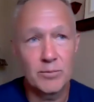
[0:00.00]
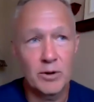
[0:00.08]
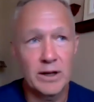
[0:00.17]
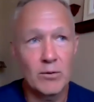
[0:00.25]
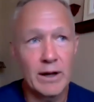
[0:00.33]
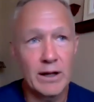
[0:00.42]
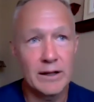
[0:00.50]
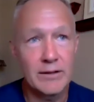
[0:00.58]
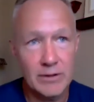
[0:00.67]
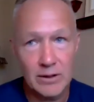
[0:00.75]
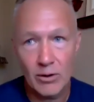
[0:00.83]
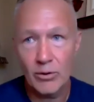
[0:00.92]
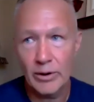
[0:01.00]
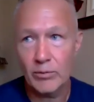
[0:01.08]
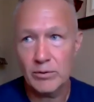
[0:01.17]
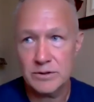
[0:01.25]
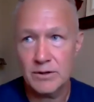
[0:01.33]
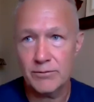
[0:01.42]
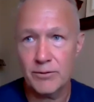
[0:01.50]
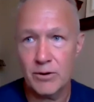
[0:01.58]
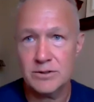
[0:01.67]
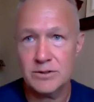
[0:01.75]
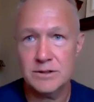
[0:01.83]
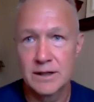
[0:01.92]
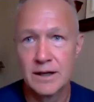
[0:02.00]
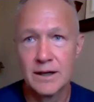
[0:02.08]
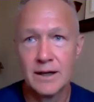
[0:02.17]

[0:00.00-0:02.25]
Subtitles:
pretty well, even though it was the first